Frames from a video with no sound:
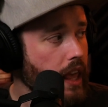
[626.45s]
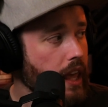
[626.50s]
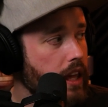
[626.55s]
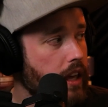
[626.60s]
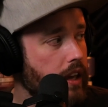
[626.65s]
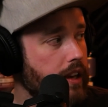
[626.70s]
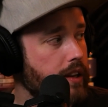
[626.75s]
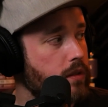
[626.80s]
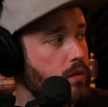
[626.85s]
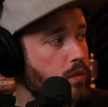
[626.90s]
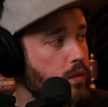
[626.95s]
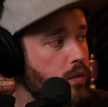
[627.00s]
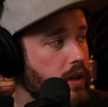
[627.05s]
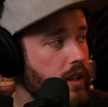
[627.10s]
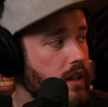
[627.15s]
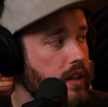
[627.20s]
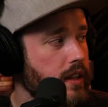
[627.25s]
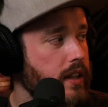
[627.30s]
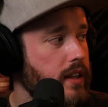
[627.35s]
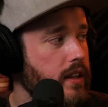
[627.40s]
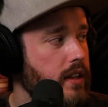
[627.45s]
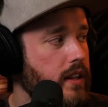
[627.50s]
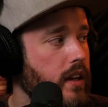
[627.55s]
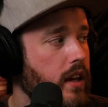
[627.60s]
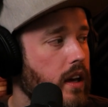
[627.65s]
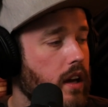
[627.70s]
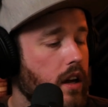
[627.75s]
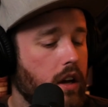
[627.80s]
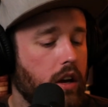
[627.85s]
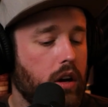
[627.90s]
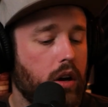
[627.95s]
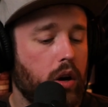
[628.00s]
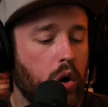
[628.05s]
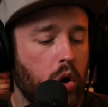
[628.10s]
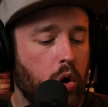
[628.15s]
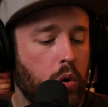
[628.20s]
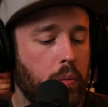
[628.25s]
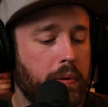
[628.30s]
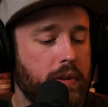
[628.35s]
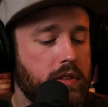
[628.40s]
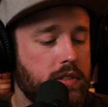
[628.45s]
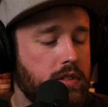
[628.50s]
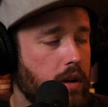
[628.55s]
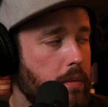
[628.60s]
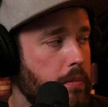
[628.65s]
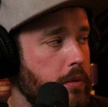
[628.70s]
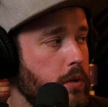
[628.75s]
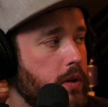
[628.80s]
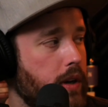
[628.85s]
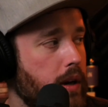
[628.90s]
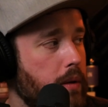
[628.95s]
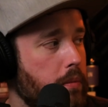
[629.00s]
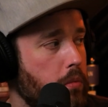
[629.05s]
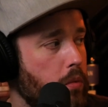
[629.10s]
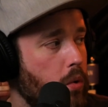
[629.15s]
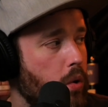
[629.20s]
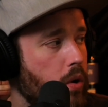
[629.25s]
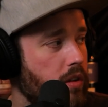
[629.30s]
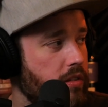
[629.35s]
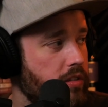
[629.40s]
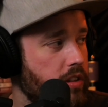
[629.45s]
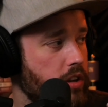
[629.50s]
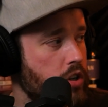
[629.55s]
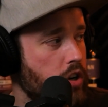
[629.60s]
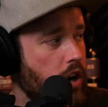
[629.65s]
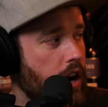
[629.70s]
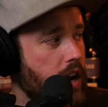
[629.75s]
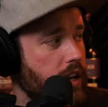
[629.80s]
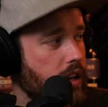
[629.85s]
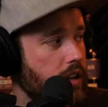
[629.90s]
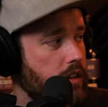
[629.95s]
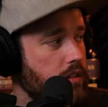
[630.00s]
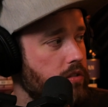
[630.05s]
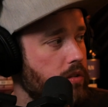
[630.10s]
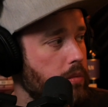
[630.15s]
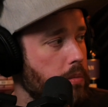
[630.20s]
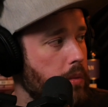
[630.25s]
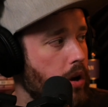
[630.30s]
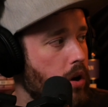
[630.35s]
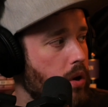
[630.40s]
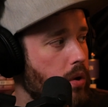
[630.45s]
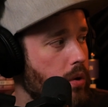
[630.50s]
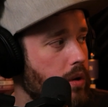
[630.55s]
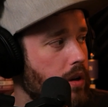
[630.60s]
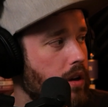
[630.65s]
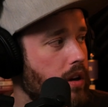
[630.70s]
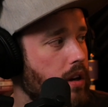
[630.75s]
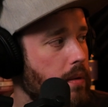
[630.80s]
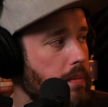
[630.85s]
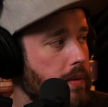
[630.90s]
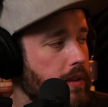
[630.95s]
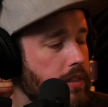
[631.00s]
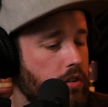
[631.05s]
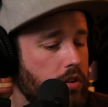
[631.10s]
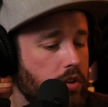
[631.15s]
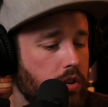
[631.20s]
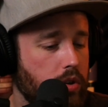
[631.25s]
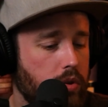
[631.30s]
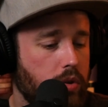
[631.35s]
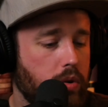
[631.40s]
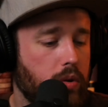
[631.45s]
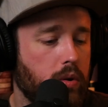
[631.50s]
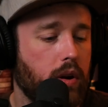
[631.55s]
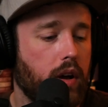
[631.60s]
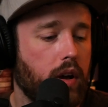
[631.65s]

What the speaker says: It really opens up. You get more of the dryness from the oak coming through.